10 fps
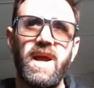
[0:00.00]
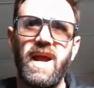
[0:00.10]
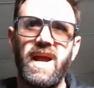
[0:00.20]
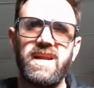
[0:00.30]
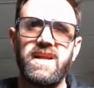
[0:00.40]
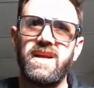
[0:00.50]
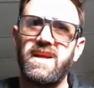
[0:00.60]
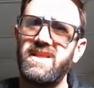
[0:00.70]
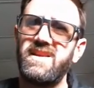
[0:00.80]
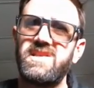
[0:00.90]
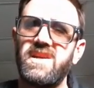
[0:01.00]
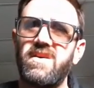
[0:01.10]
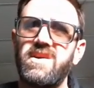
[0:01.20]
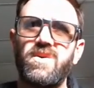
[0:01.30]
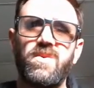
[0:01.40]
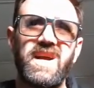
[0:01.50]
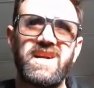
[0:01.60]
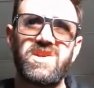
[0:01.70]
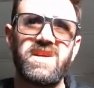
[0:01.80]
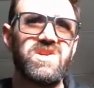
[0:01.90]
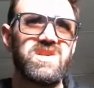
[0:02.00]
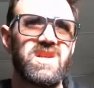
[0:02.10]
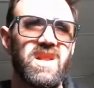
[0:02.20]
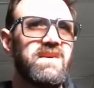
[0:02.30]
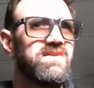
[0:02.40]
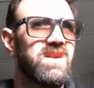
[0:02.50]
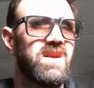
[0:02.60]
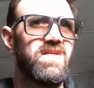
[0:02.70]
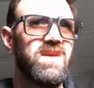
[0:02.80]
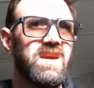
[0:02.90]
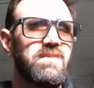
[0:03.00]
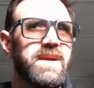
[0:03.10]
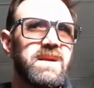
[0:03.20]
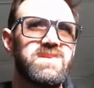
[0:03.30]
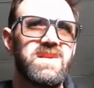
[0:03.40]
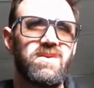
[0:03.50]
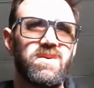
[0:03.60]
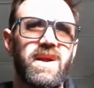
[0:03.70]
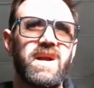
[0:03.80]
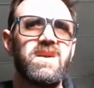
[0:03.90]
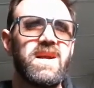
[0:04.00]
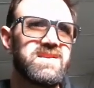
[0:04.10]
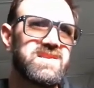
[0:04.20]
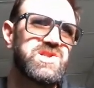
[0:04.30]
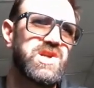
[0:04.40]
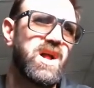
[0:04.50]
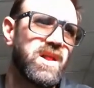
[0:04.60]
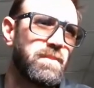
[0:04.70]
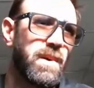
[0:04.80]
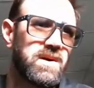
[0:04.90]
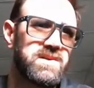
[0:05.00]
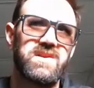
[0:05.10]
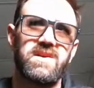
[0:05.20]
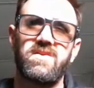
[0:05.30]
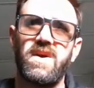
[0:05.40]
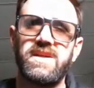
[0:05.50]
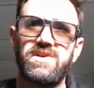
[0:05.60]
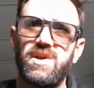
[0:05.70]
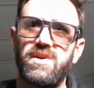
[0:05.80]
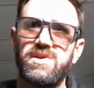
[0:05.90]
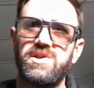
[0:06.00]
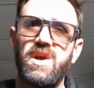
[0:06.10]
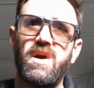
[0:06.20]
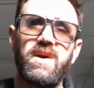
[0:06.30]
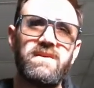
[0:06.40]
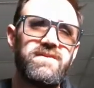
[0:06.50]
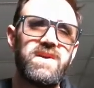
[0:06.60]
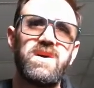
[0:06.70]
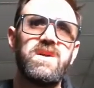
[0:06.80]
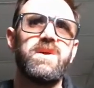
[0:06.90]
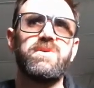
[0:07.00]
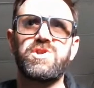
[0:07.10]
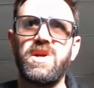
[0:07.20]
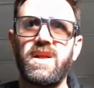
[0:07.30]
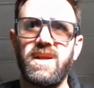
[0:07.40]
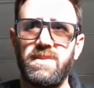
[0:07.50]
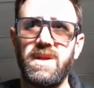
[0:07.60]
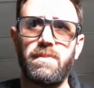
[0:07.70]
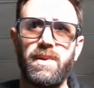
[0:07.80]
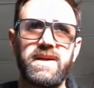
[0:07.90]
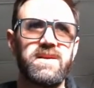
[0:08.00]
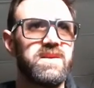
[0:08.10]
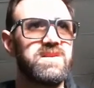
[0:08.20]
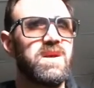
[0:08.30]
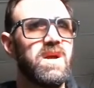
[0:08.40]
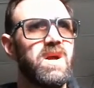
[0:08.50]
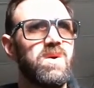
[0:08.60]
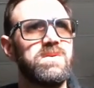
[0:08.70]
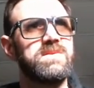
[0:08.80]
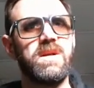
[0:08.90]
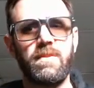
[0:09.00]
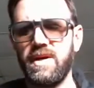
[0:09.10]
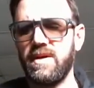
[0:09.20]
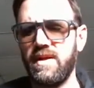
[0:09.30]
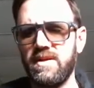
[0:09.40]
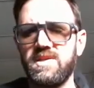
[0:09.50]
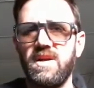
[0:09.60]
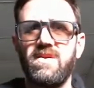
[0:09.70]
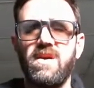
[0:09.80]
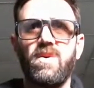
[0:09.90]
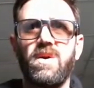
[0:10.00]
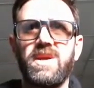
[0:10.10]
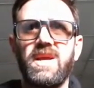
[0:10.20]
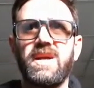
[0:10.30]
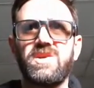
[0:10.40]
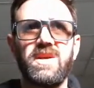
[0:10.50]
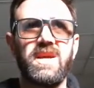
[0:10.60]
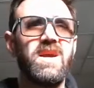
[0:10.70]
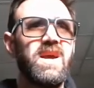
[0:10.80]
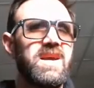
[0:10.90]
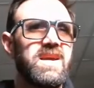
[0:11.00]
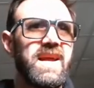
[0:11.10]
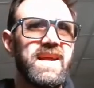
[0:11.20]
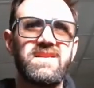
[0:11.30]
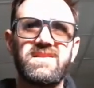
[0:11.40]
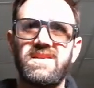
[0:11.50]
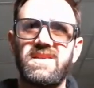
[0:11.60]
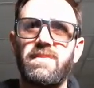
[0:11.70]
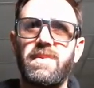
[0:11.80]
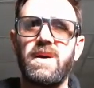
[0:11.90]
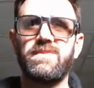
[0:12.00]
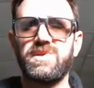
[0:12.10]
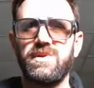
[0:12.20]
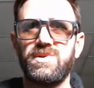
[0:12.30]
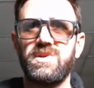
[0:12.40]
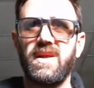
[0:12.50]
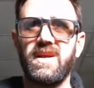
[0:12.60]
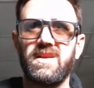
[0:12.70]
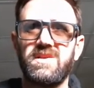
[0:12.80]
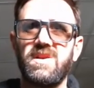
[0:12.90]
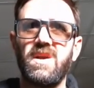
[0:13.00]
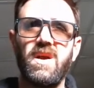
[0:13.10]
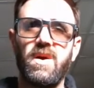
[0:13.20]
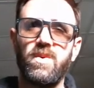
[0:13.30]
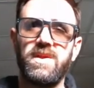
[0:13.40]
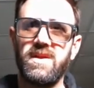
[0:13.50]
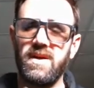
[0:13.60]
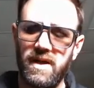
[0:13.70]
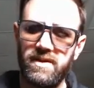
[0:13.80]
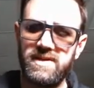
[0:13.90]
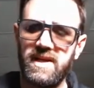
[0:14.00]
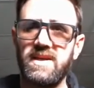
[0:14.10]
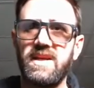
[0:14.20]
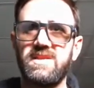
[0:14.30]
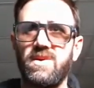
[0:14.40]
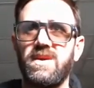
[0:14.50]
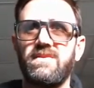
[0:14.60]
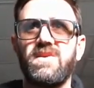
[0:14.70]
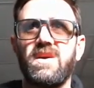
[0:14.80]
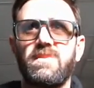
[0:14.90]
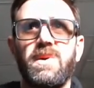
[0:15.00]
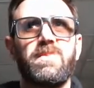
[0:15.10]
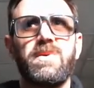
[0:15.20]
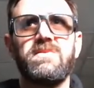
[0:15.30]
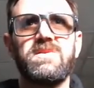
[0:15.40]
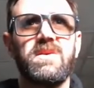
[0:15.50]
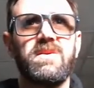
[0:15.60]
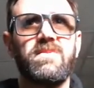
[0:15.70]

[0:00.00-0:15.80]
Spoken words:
And in this scenario, we actually just left the beams that were there as solid parts, right? So there's no infill, no shelling being applied to this. We'll talk about another scenario where we can actually enhance a top op solution like this with the other techniques that we've talked about previously.